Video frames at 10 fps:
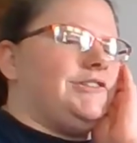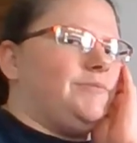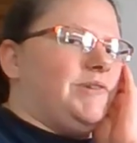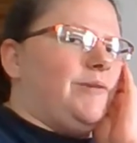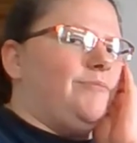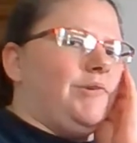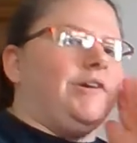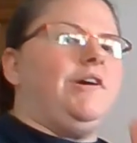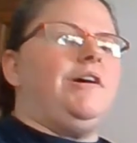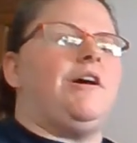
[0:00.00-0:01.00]
September,
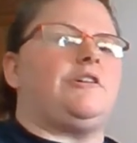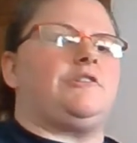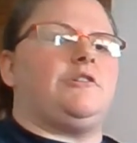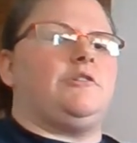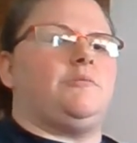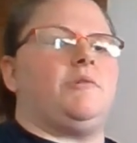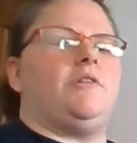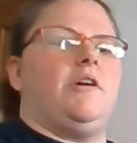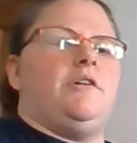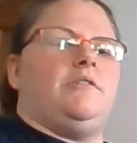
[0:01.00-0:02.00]
October,
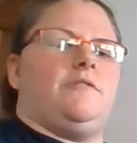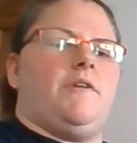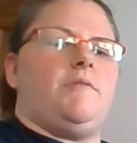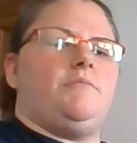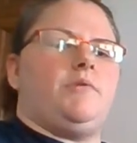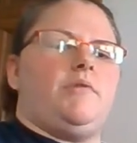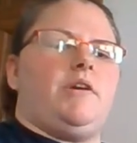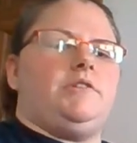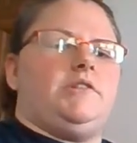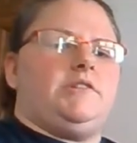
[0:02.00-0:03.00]
November,
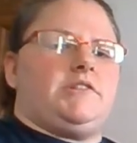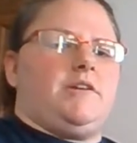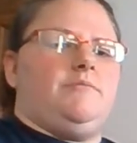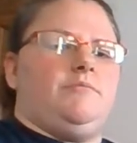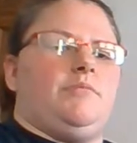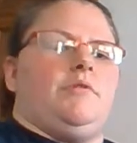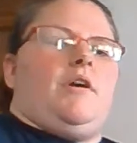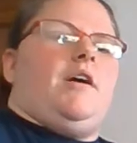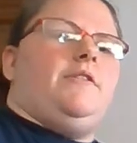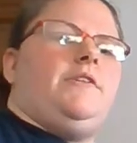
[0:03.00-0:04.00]
and December.
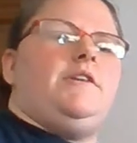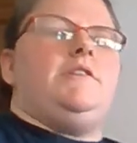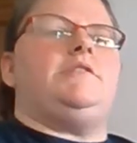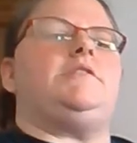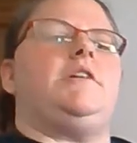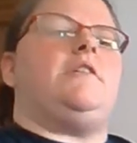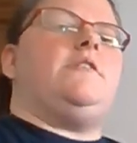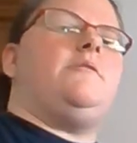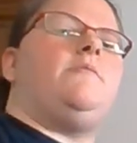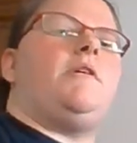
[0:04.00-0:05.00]
These are
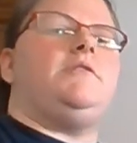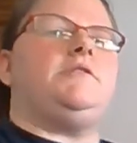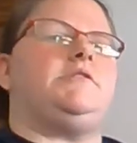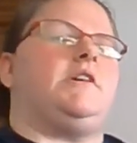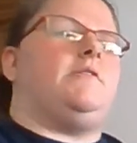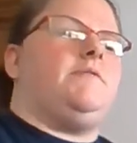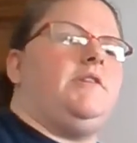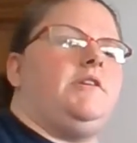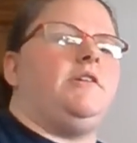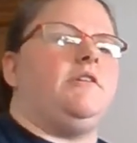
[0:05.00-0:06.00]
the months of
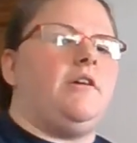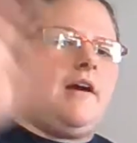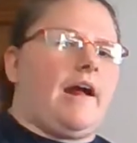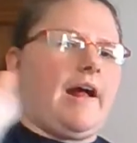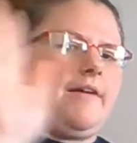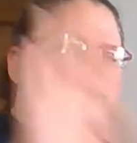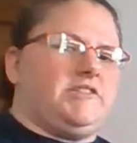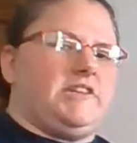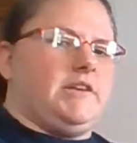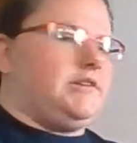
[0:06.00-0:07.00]
the year. Have a
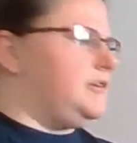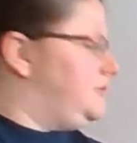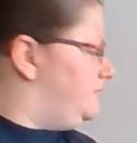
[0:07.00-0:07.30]
seat.